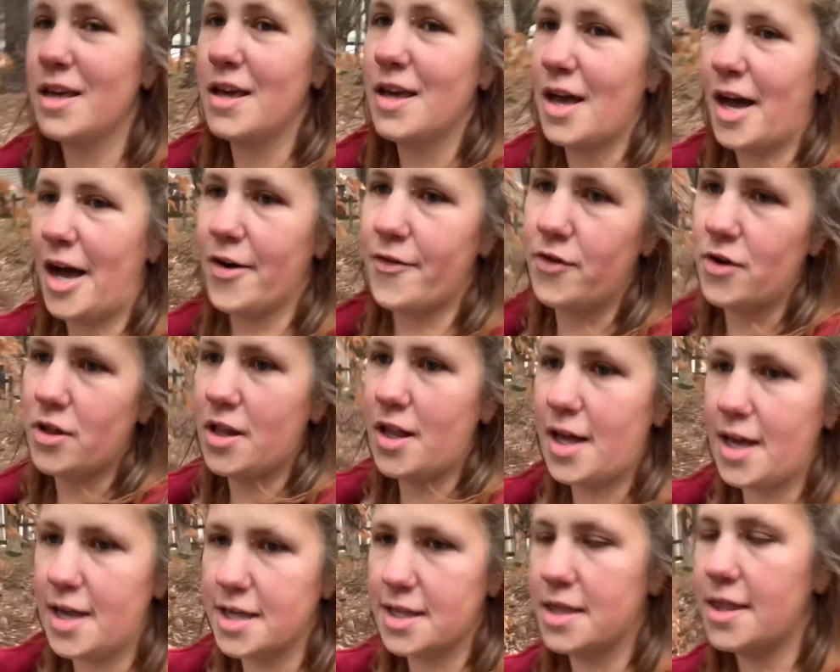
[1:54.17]
I
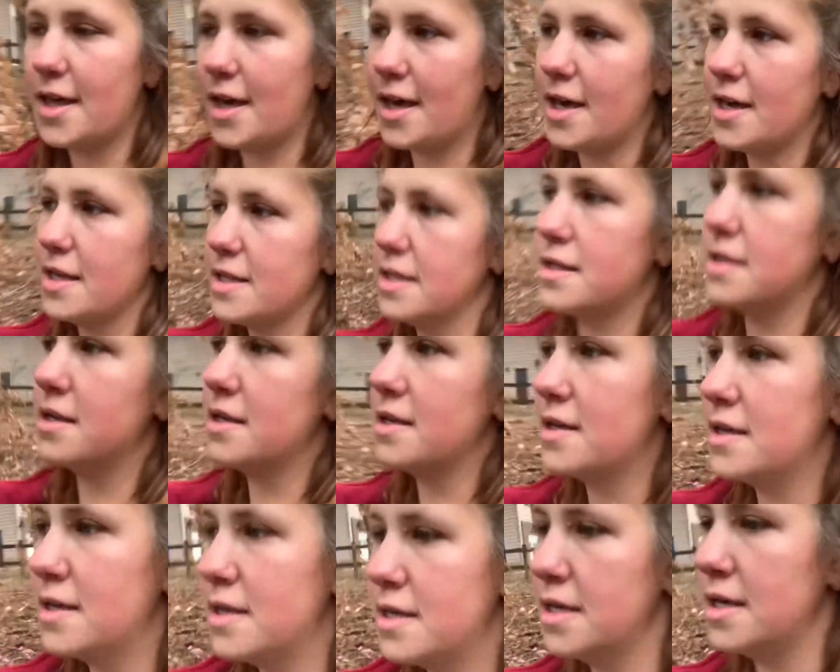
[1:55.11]
realized that
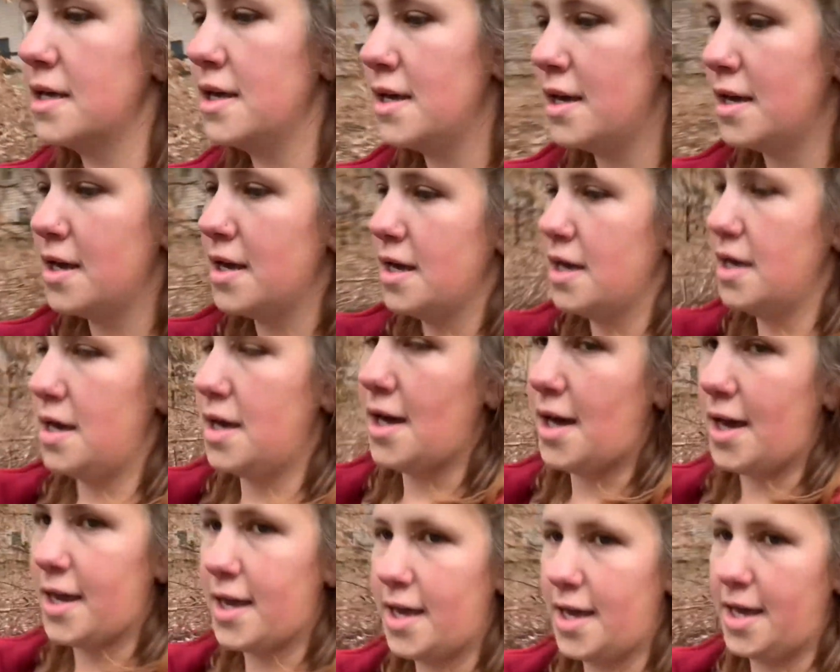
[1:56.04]
I
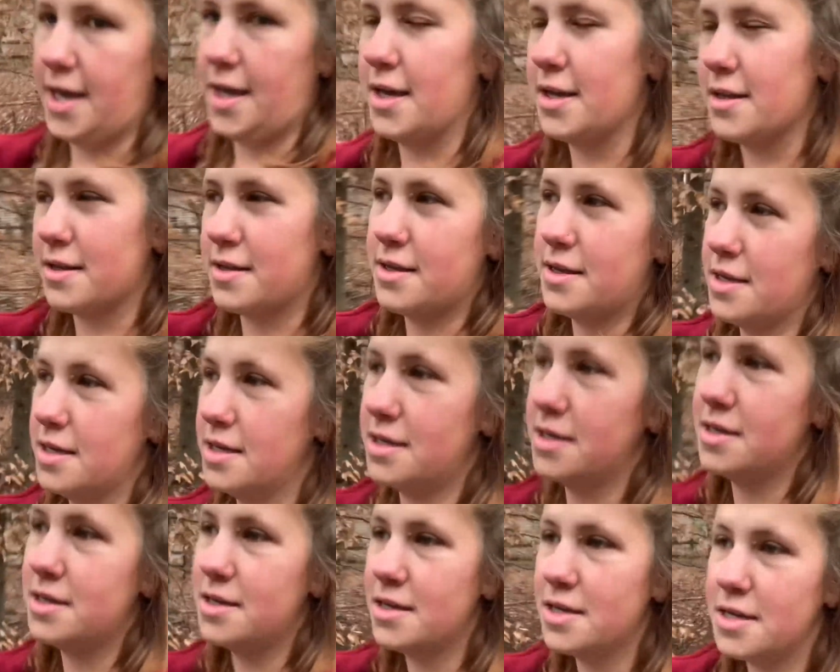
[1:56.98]
can't
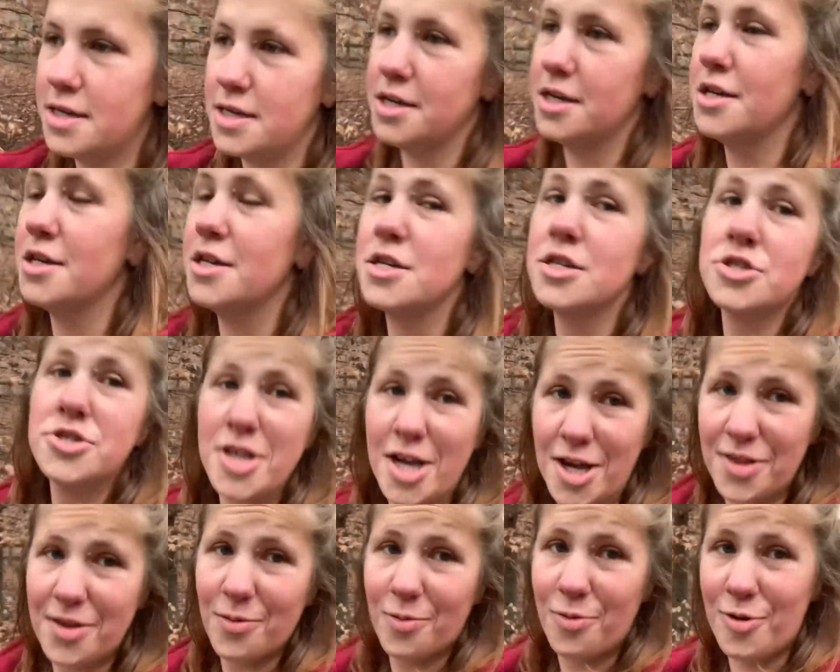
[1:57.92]
share
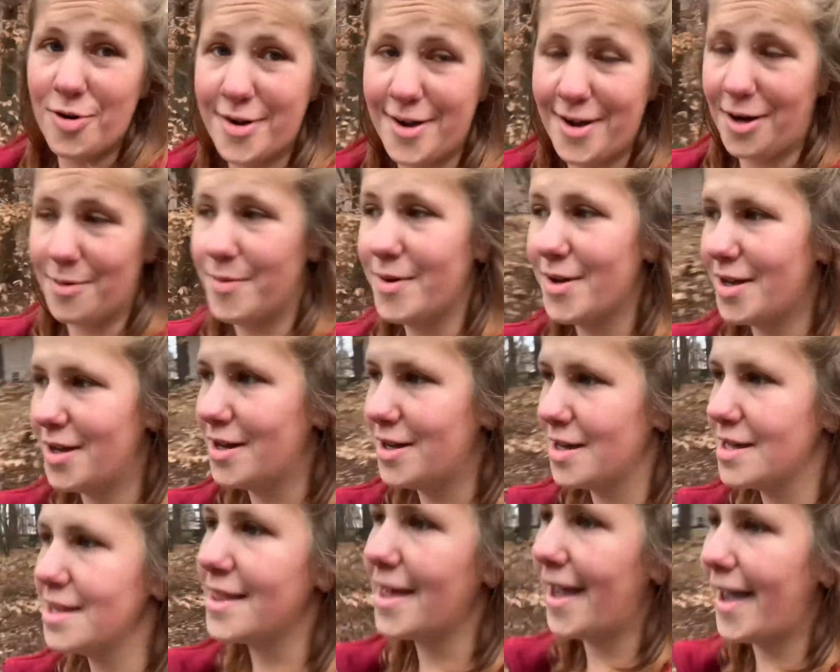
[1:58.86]
the workout
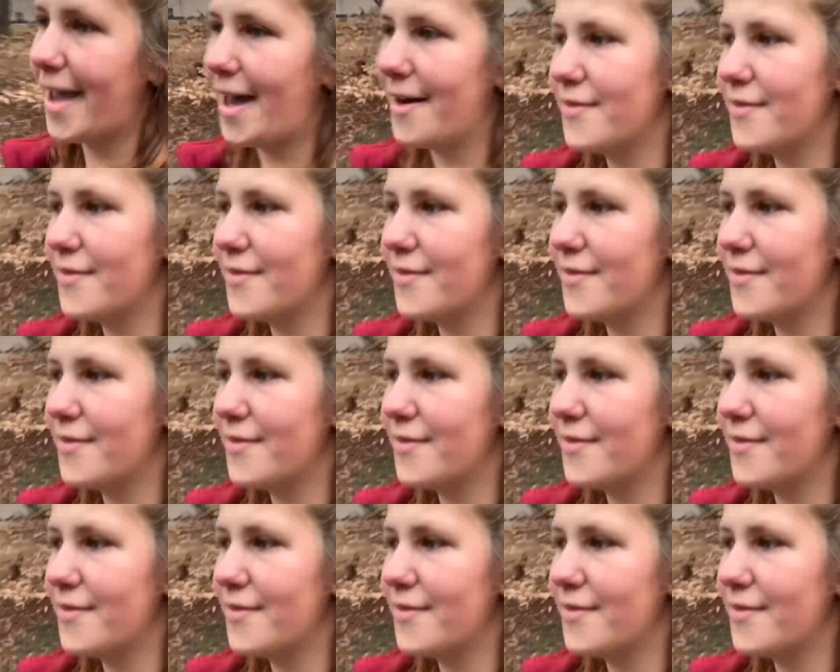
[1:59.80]
because I have